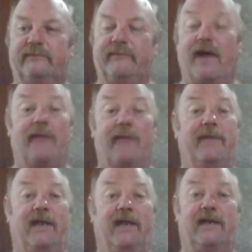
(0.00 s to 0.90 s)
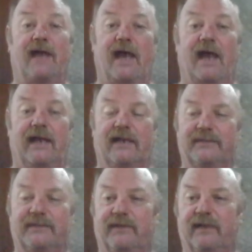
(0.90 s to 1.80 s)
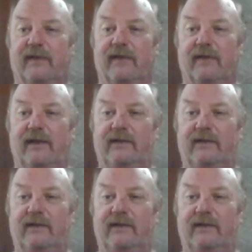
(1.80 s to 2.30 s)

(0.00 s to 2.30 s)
not being denied. Let's put it that way.